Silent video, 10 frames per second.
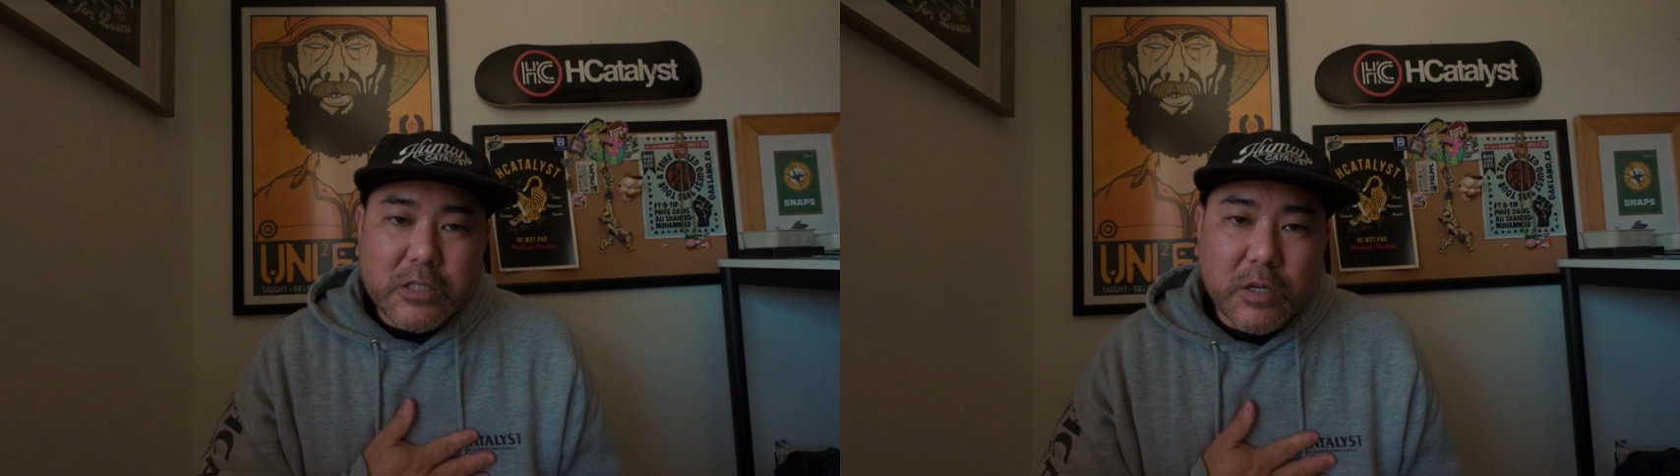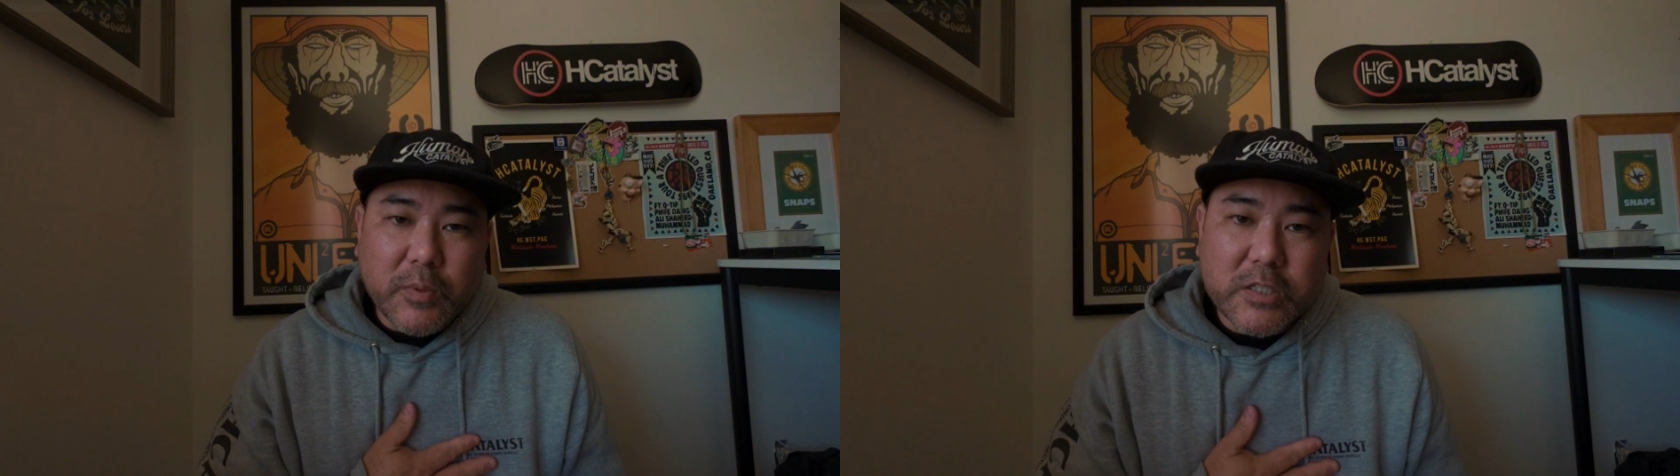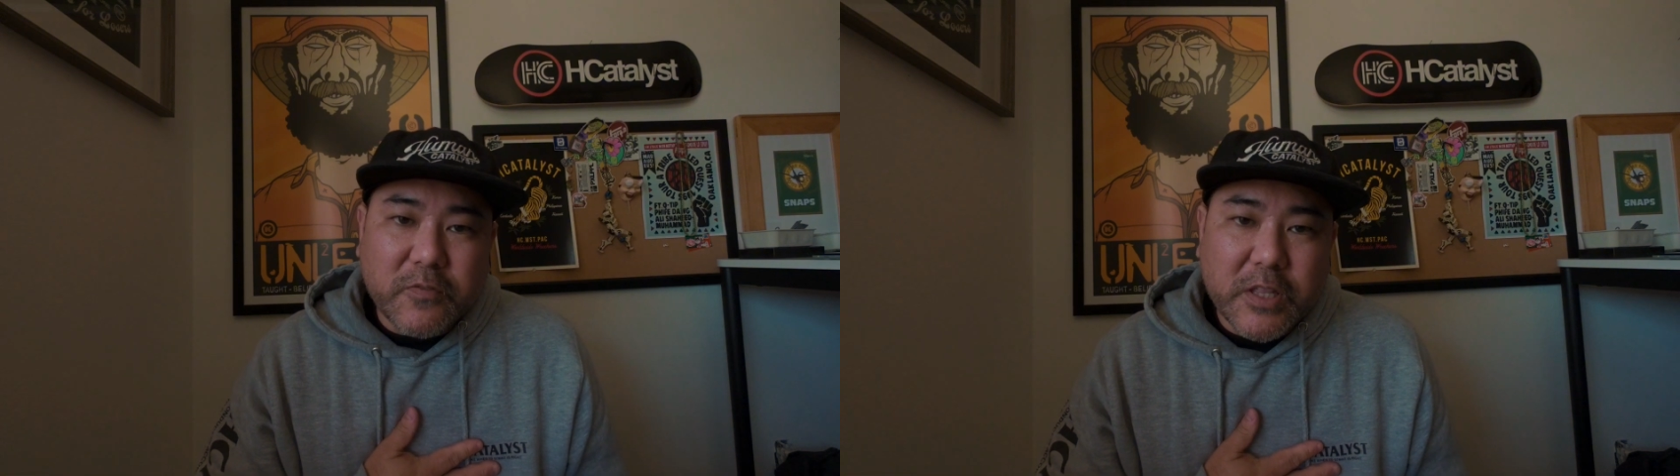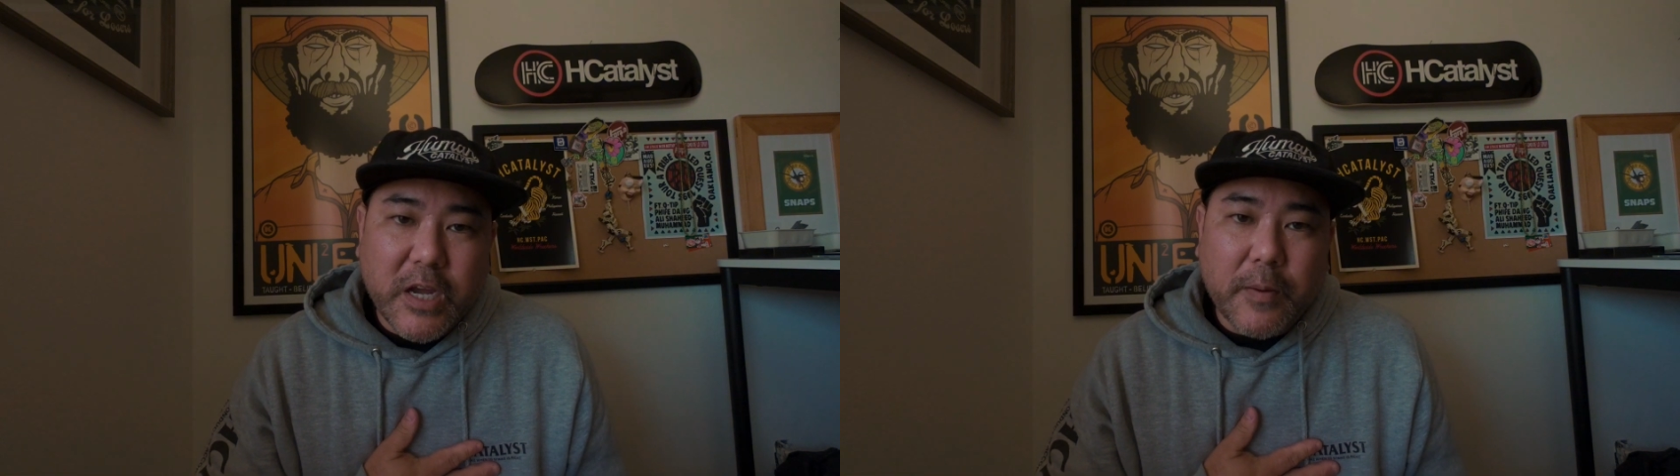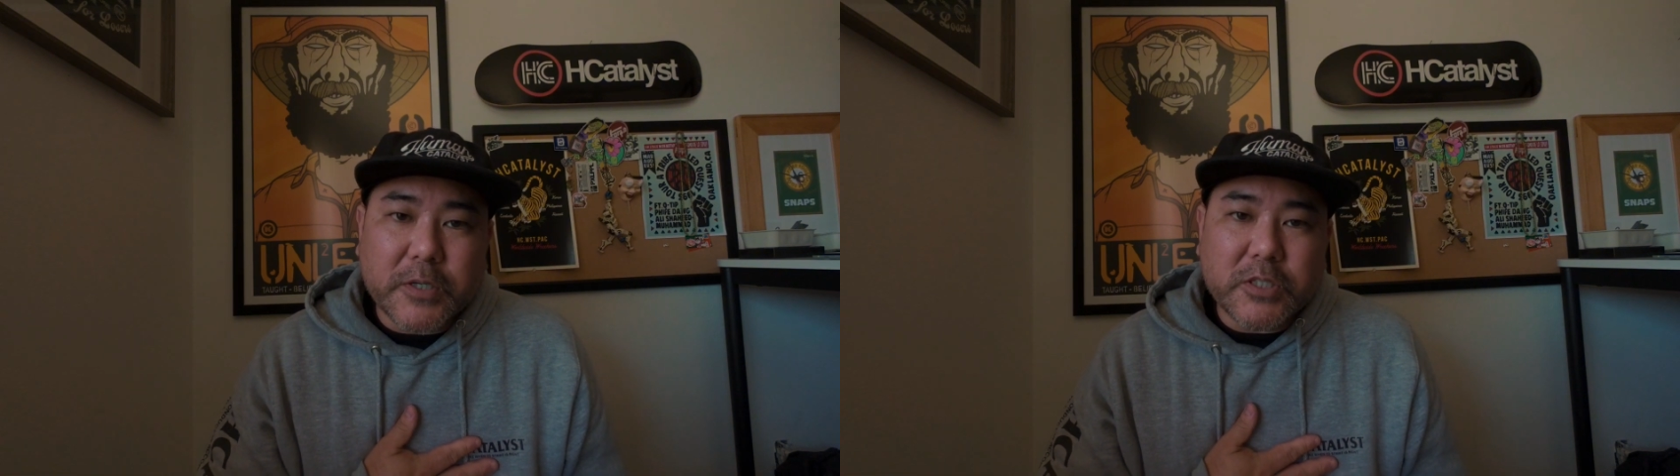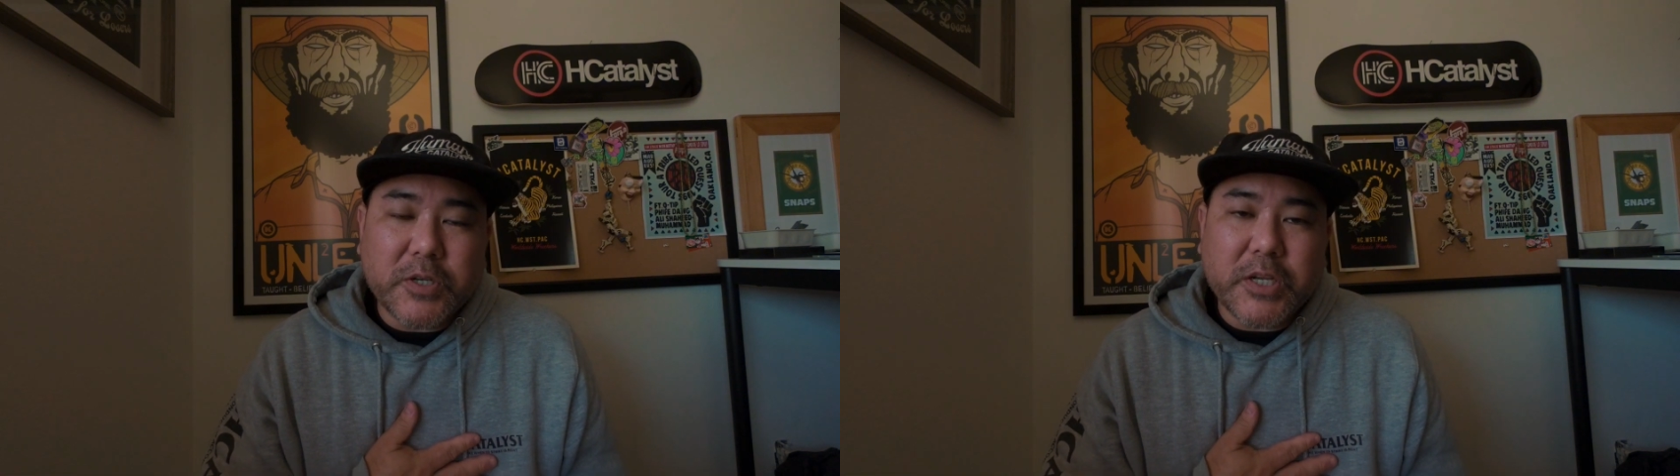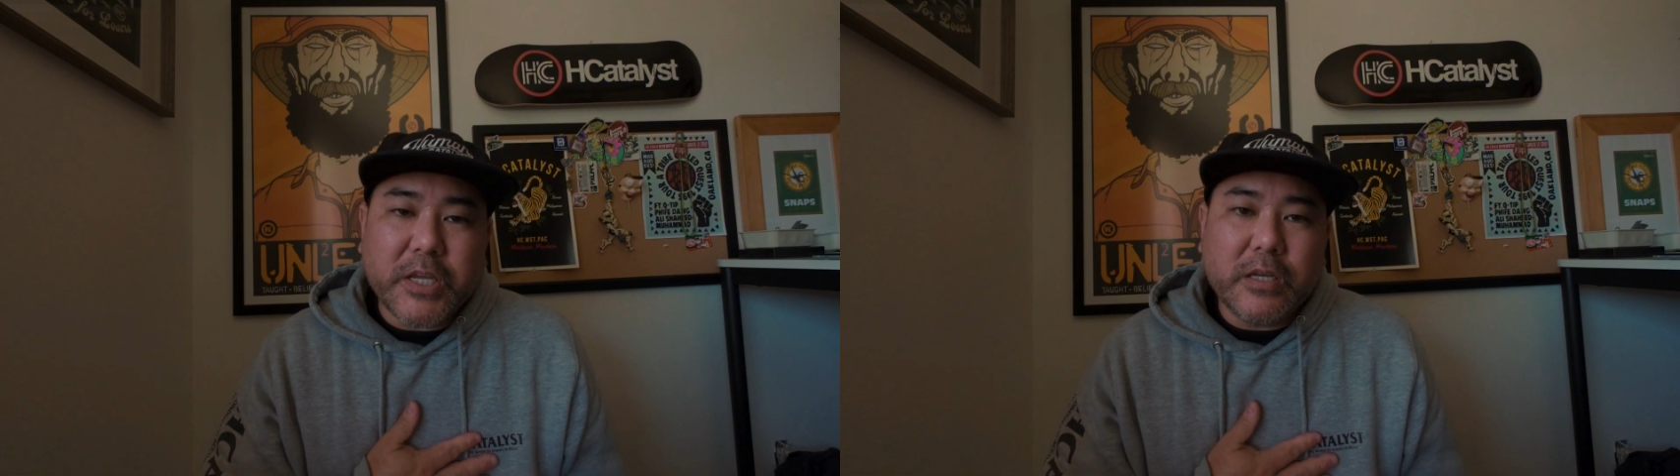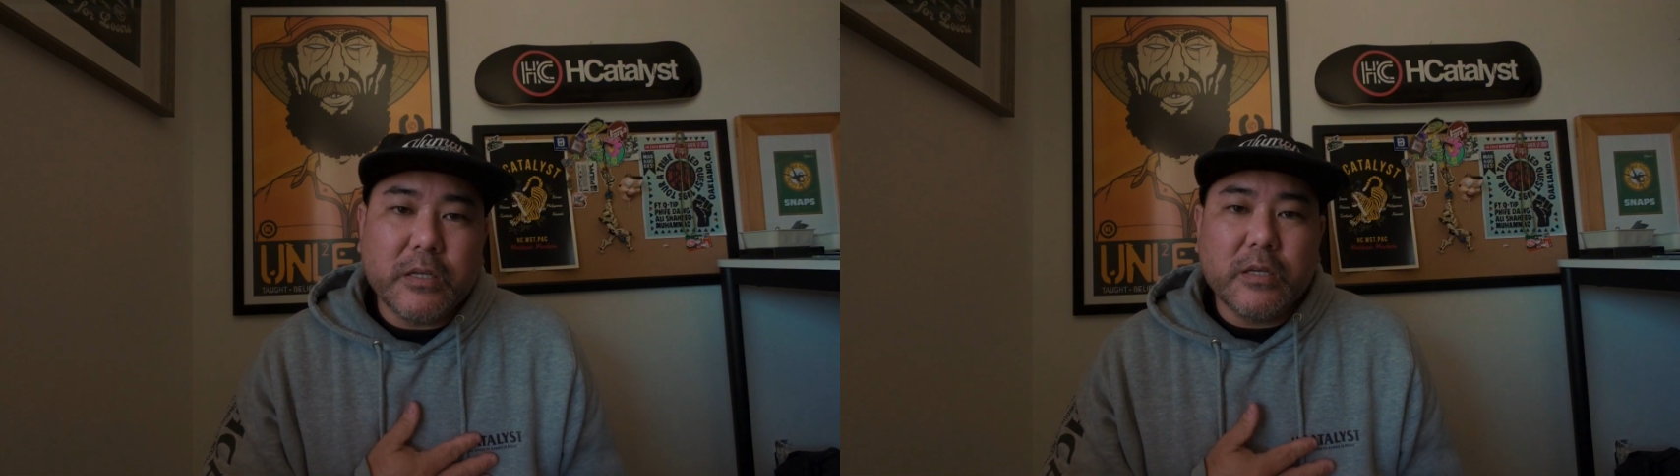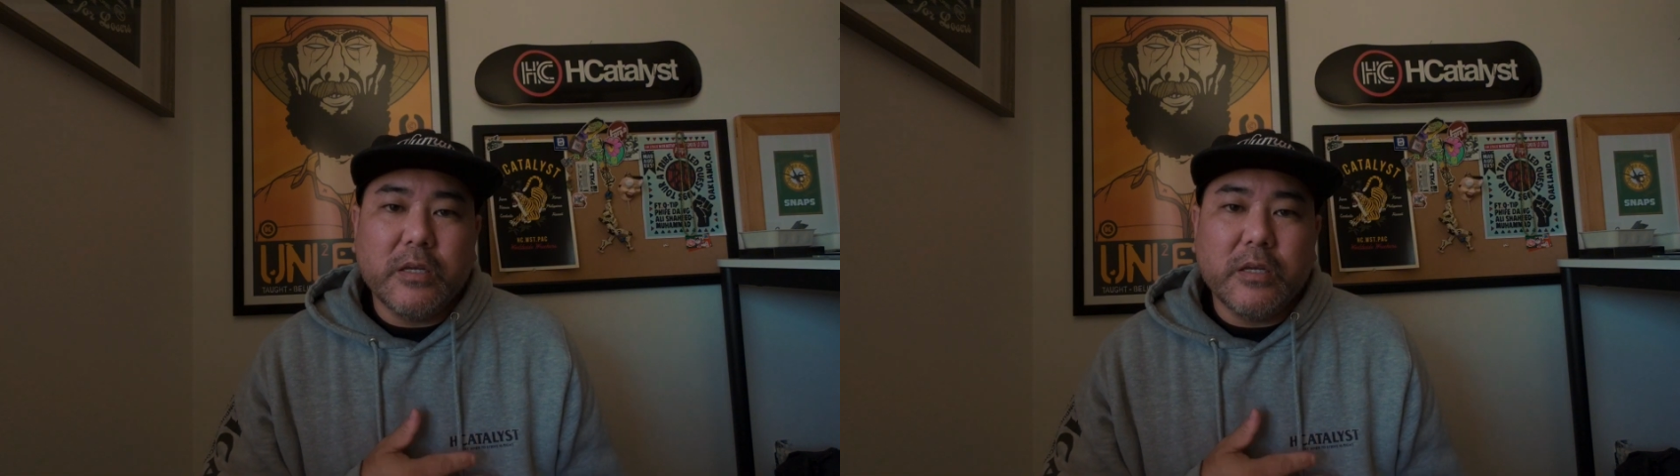so much for the opportunity.